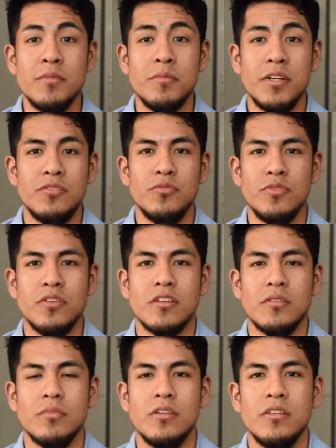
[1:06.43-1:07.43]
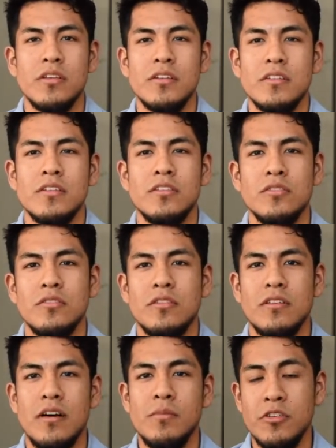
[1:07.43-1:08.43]
and my two younger brothers,
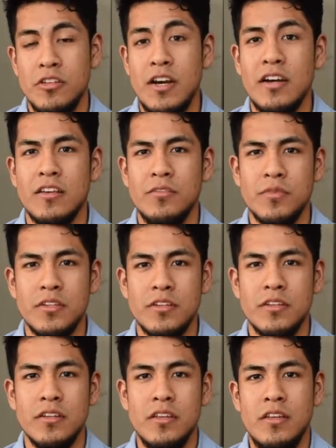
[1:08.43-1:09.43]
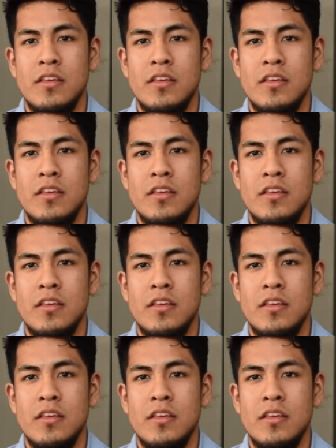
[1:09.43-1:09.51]
so I'm undocumented.